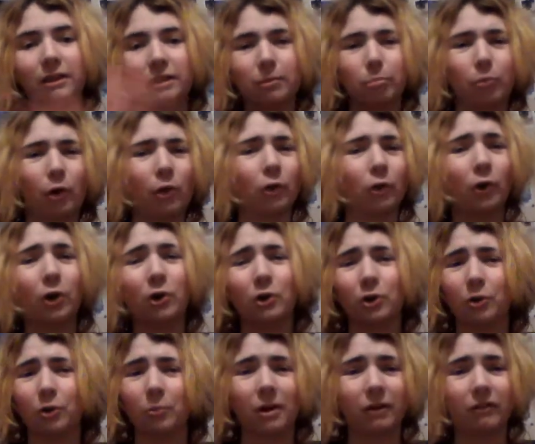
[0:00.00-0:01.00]
Brotherhood
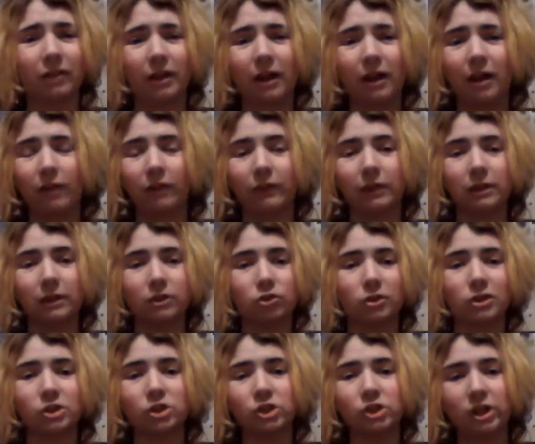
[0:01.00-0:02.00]
or whatever the hell the
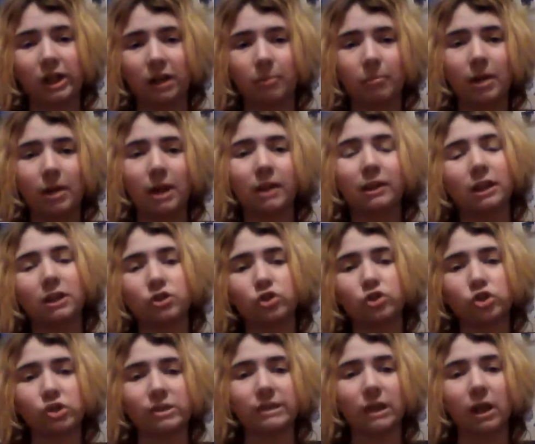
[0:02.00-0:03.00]
introduction anime than
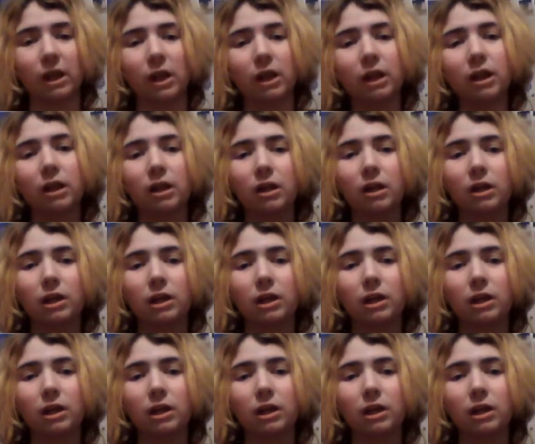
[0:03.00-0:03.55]
just, like,